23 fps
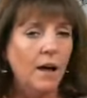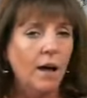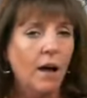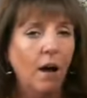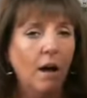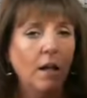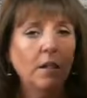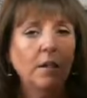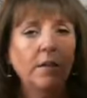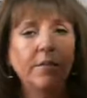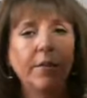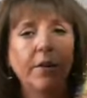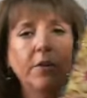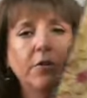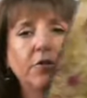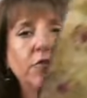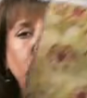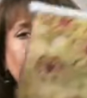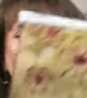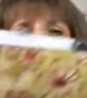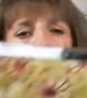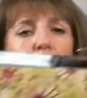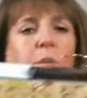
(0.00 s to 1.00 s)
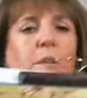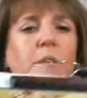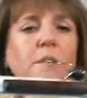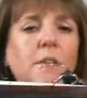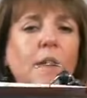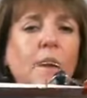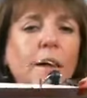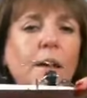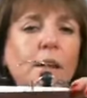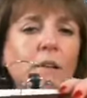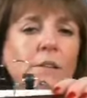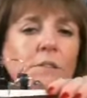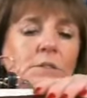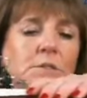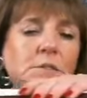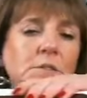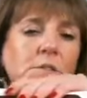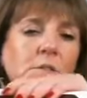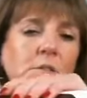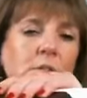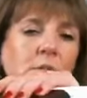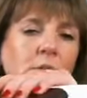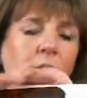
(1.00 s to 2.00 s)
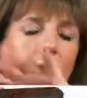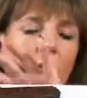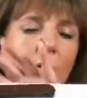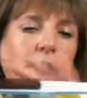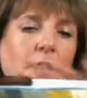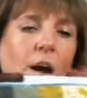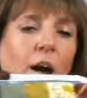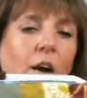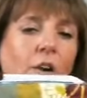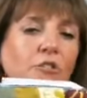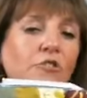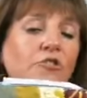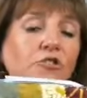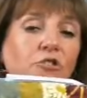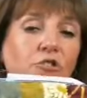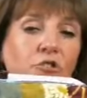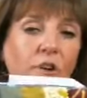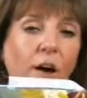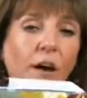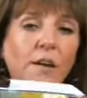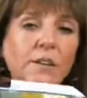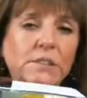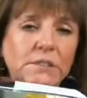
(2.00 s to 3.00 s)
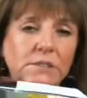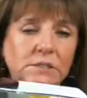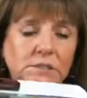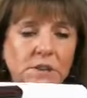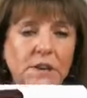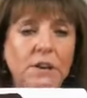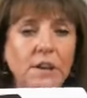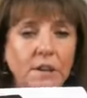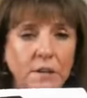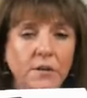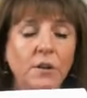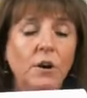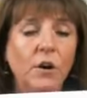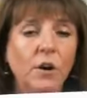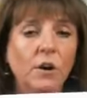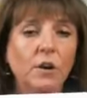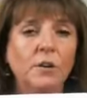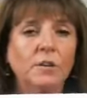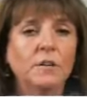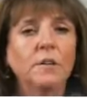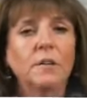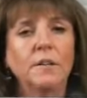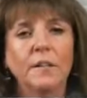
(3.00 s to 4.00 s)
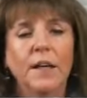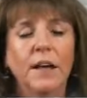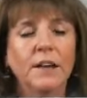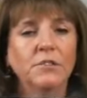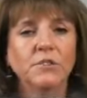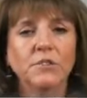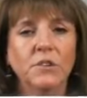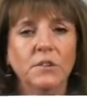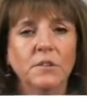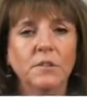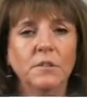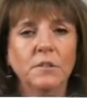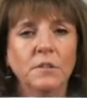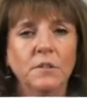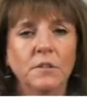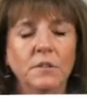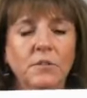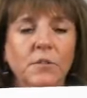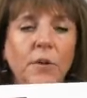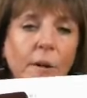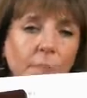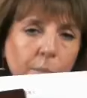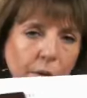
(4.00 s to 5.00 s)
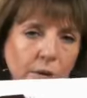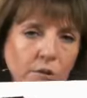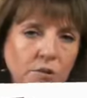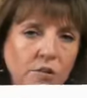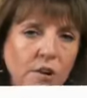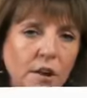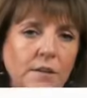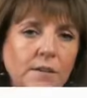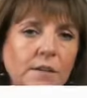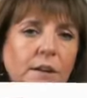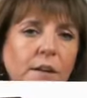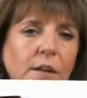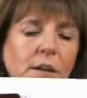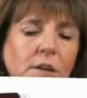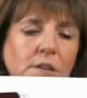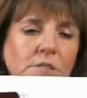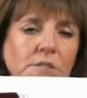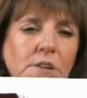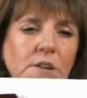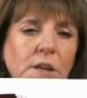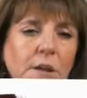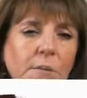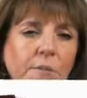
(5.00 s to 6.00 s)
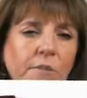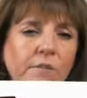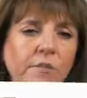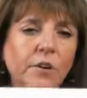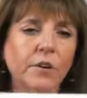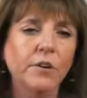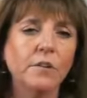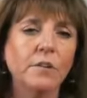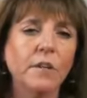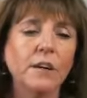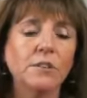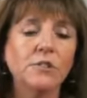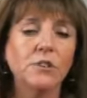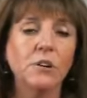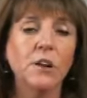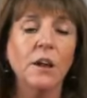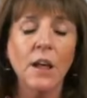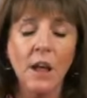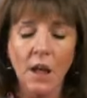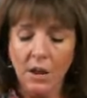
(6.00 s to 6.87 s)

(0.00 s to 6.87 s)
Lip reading: All of her chop designs are just in her collection. Cranberry Chutney is the name of her collection.